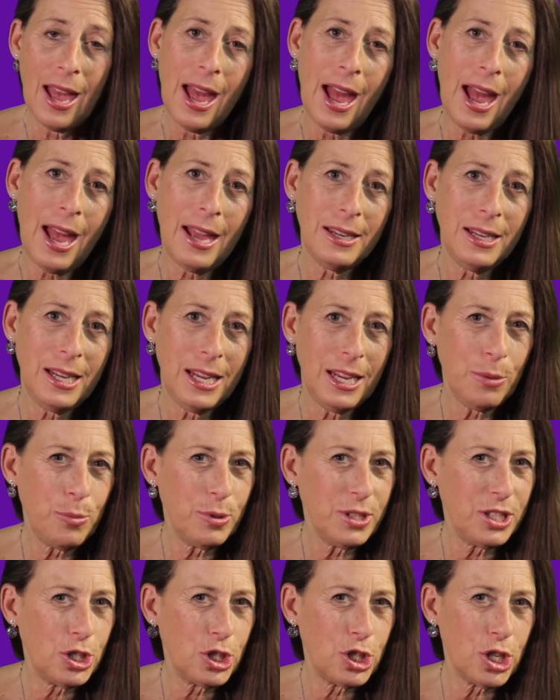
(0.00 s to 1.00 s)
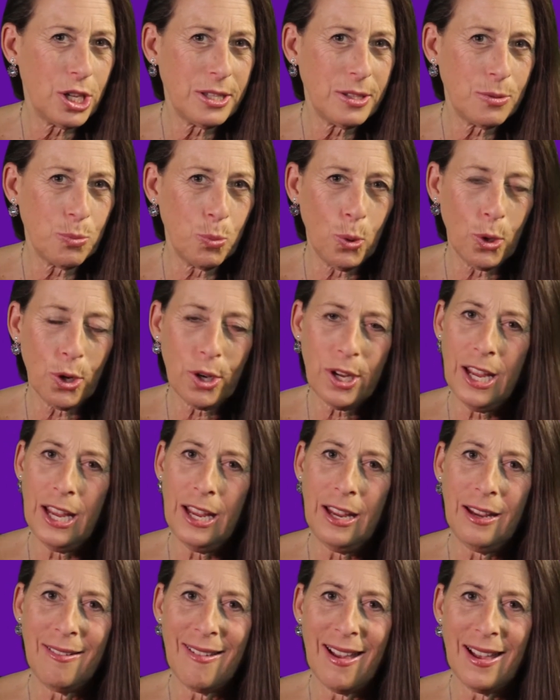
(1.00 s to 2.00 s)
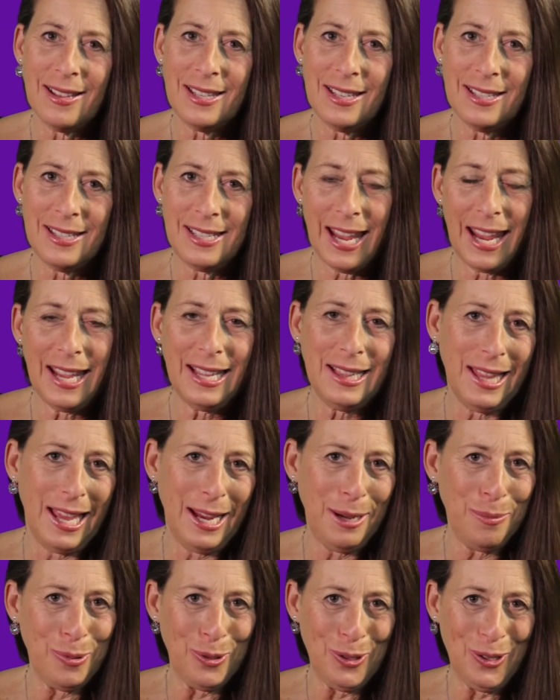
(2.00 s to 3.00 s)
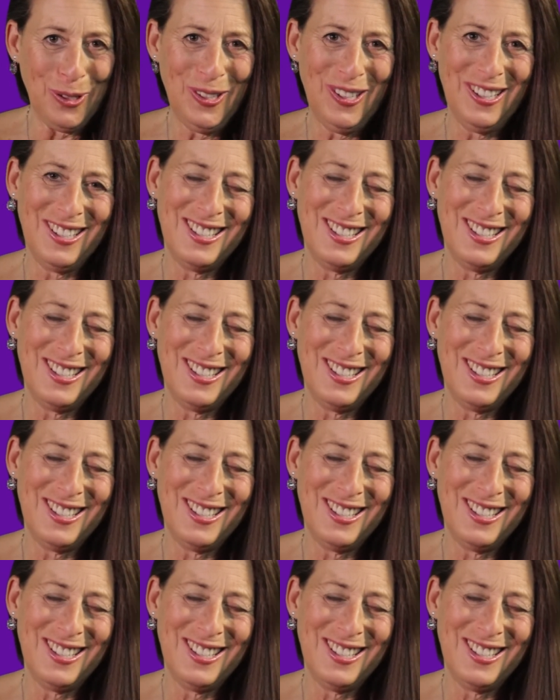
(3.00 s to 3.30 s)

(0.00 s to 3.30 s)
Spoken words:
and he was just working as a day laborer.